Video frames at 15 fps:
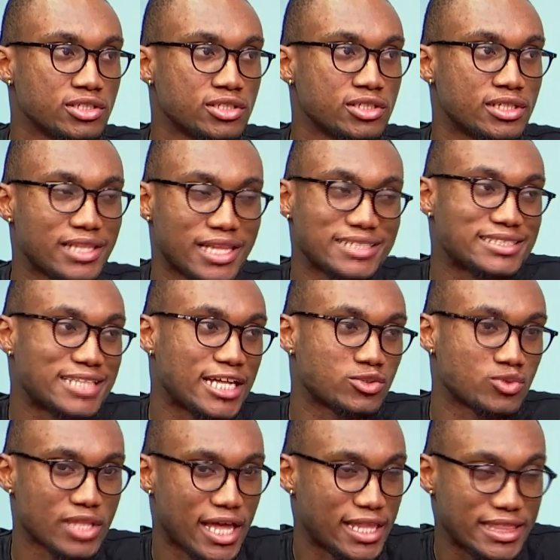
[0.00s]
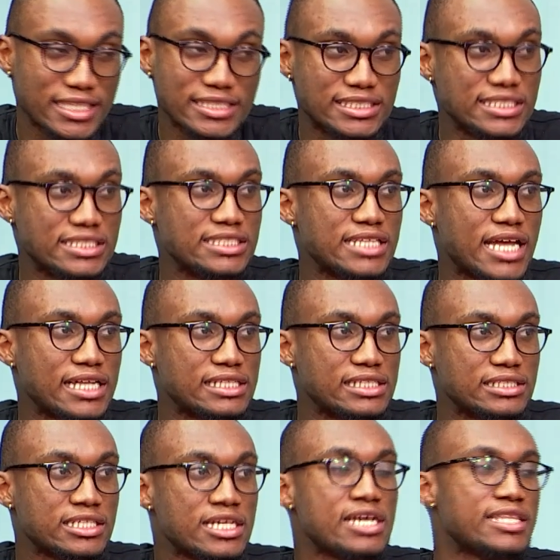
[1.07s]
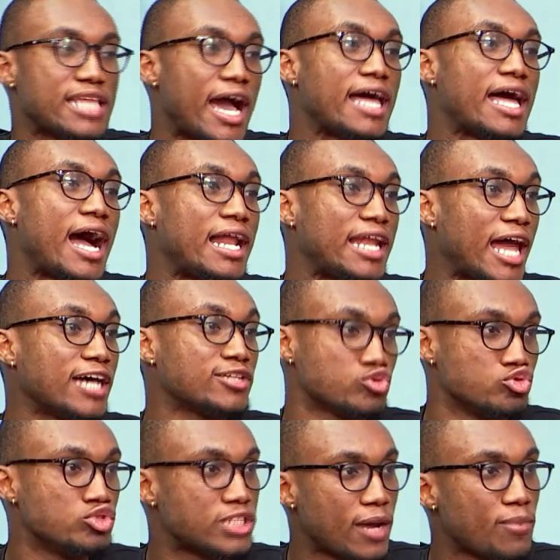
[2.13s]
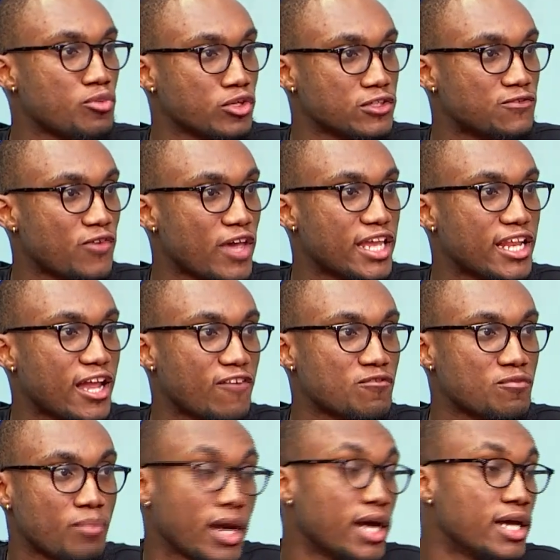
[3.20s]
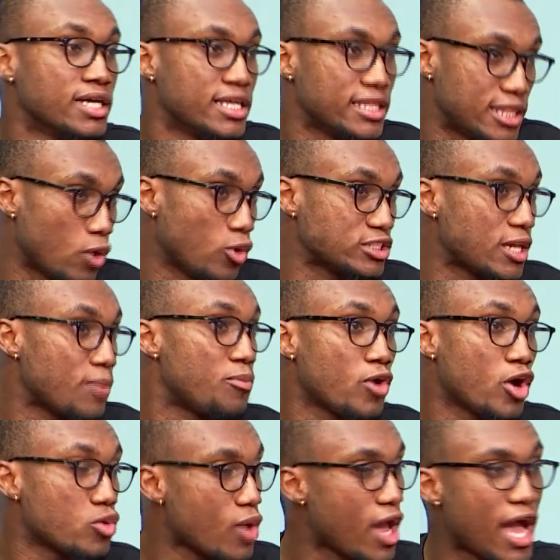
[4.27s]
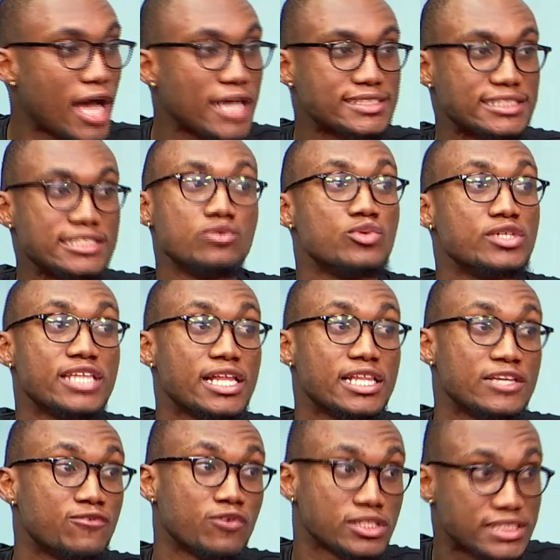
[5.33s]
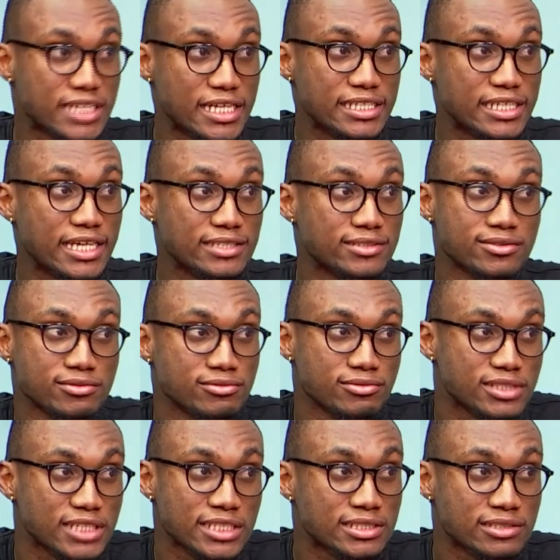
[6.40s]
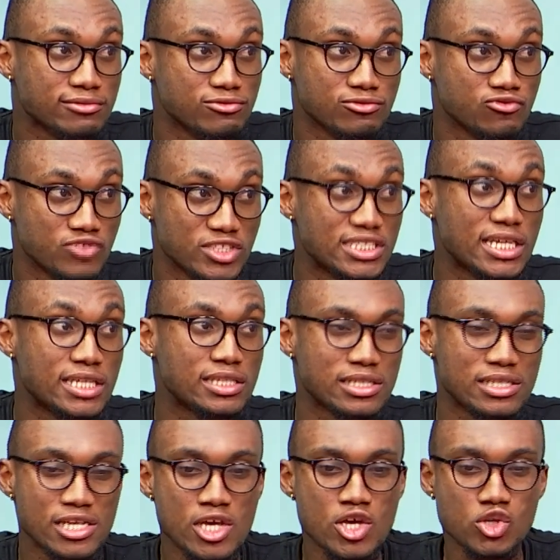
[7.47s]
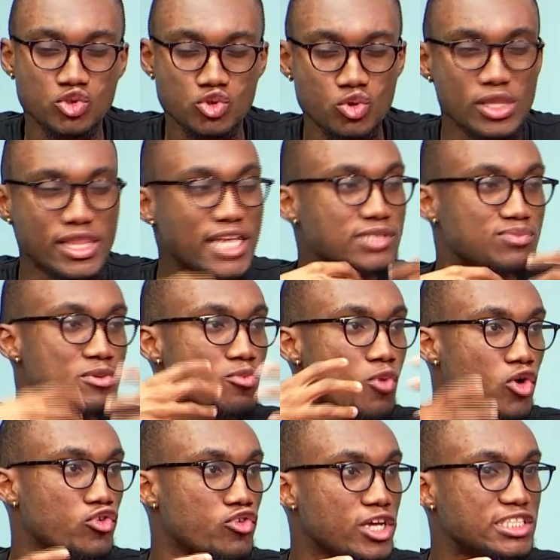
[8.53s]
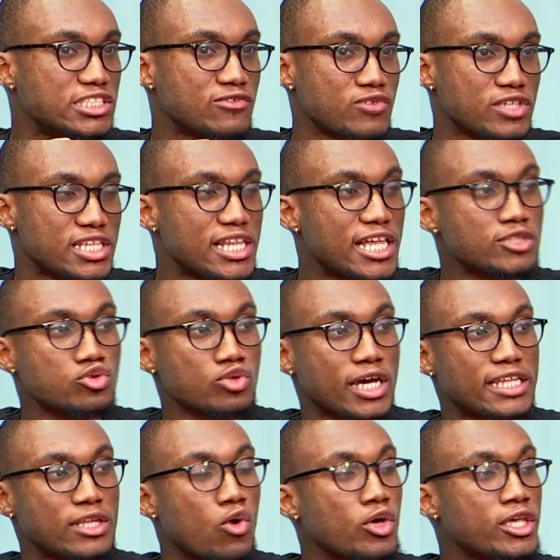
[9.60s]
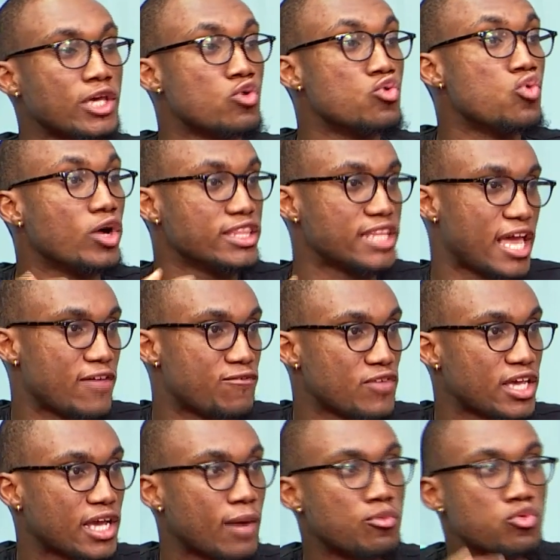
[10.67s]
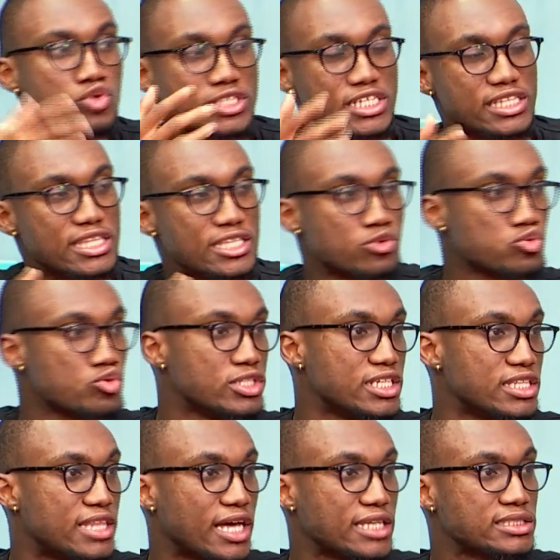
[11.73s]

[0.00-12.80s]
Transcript: Let's start with that. This season at least. They are our last 2 champions, fair enough. But there was a period where Hearts didn't win the league for 10 years, just recently. So let's be more creative with it. Let's look at, okay, who won the FA Cup? Who did this? Who did that?